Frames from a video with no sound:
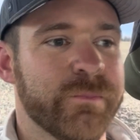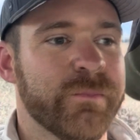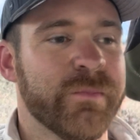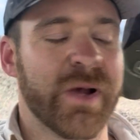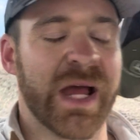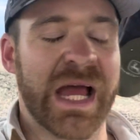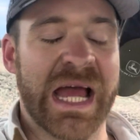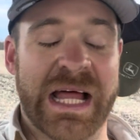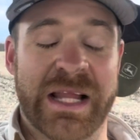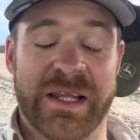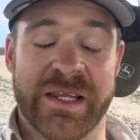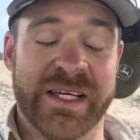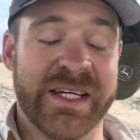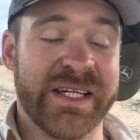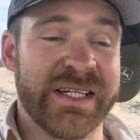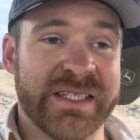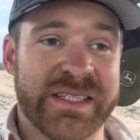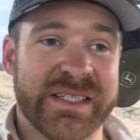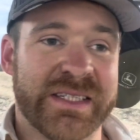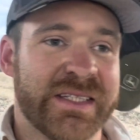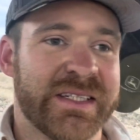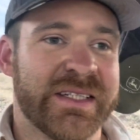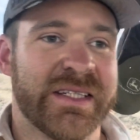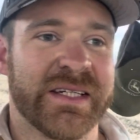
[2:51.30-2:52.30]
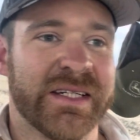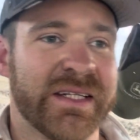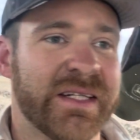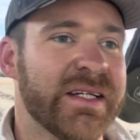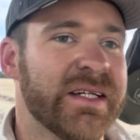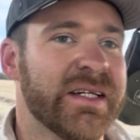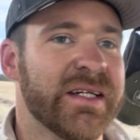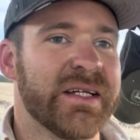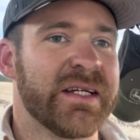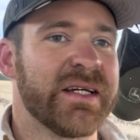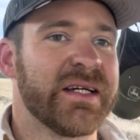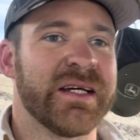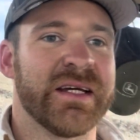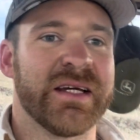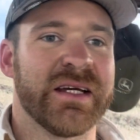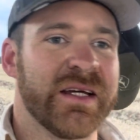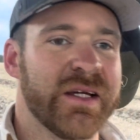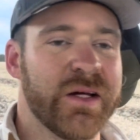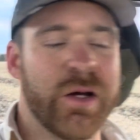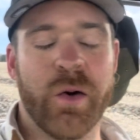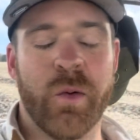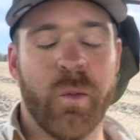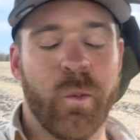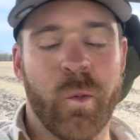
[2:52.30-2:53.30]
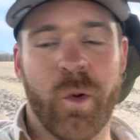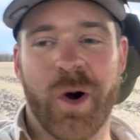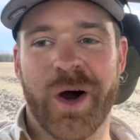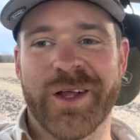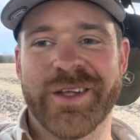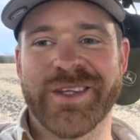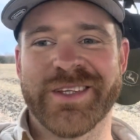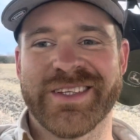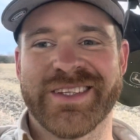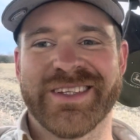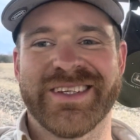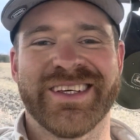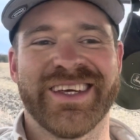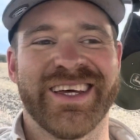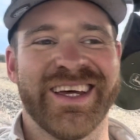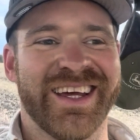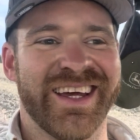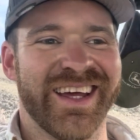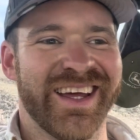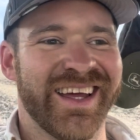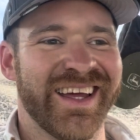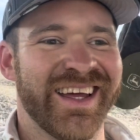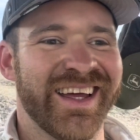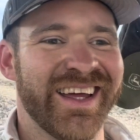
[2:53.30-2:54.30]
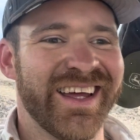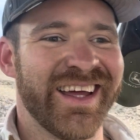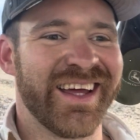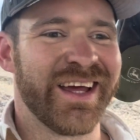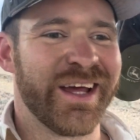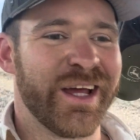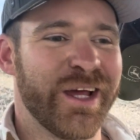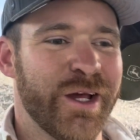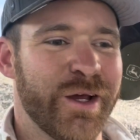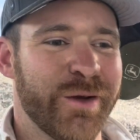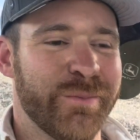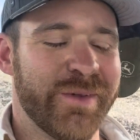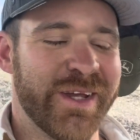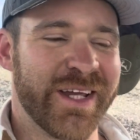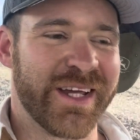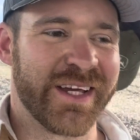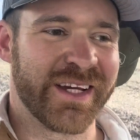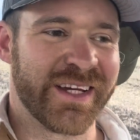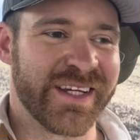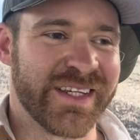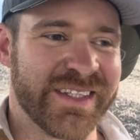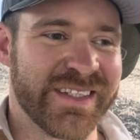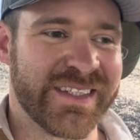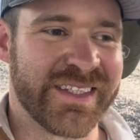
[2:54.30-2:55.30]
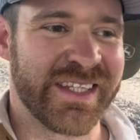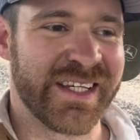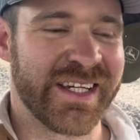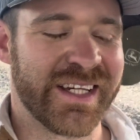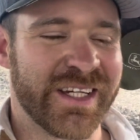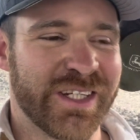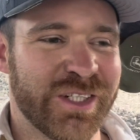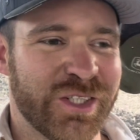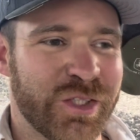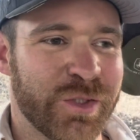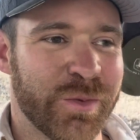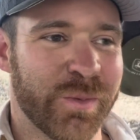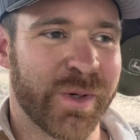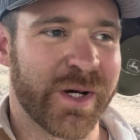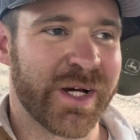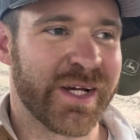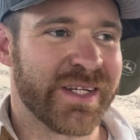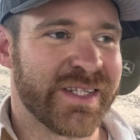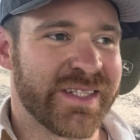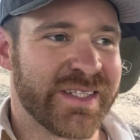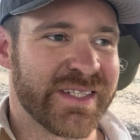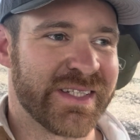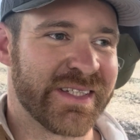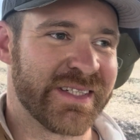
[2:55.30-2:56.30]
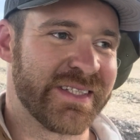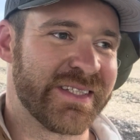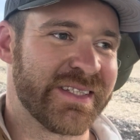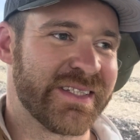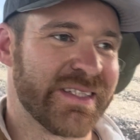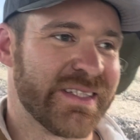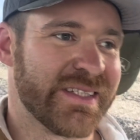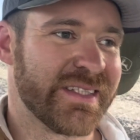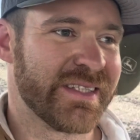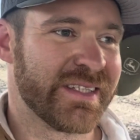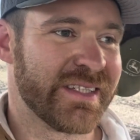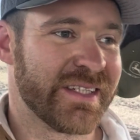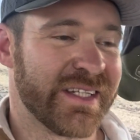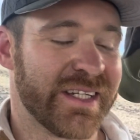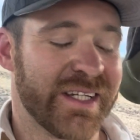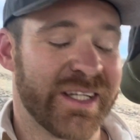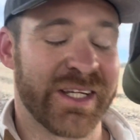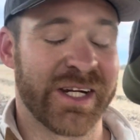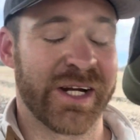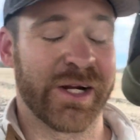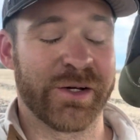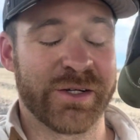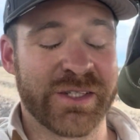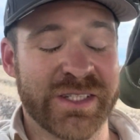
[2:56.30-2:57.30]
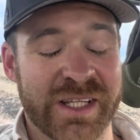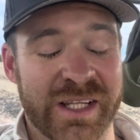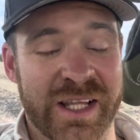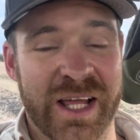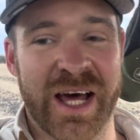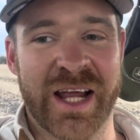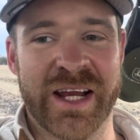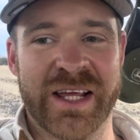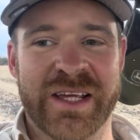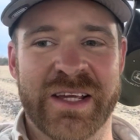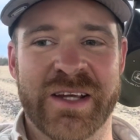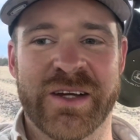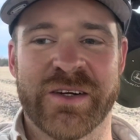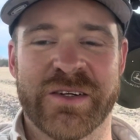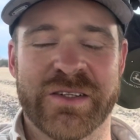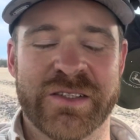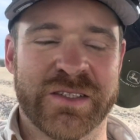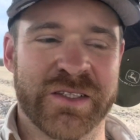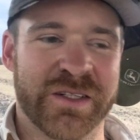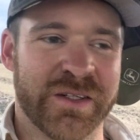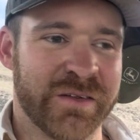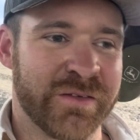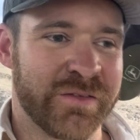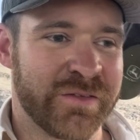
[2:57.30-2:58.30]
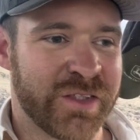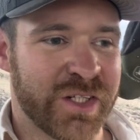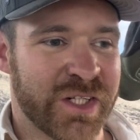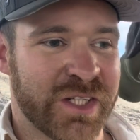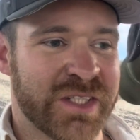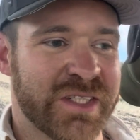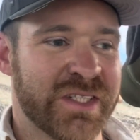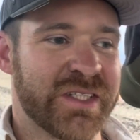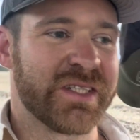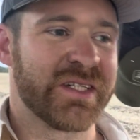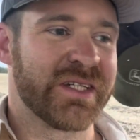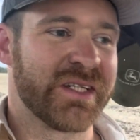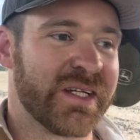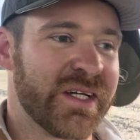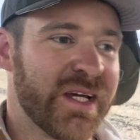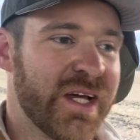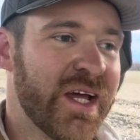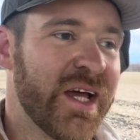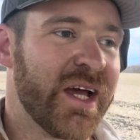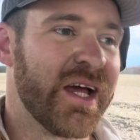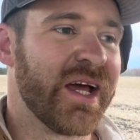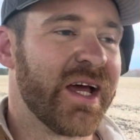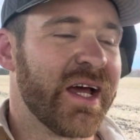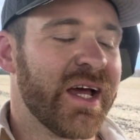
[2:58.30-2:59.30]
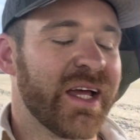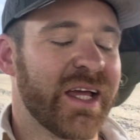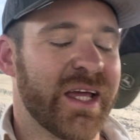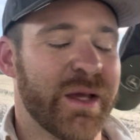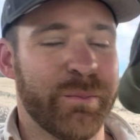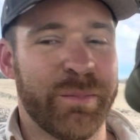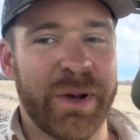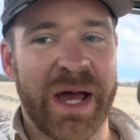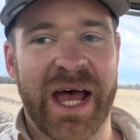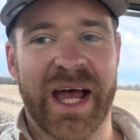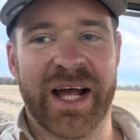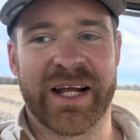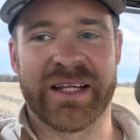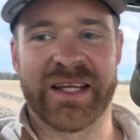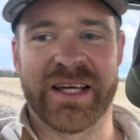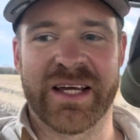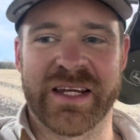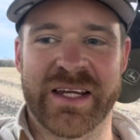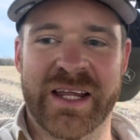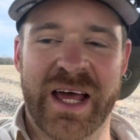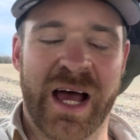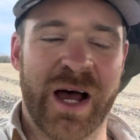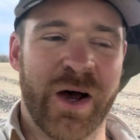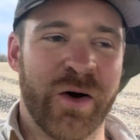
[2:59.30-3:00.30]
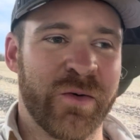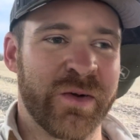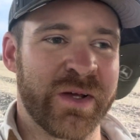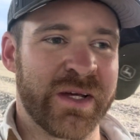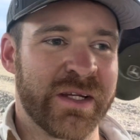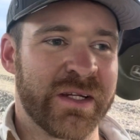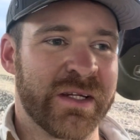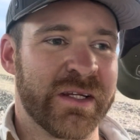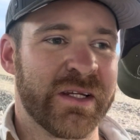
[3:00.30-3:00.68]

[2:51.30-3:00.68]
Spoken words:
at least once, because the issue was, it's a lot of years of just compacting it down, and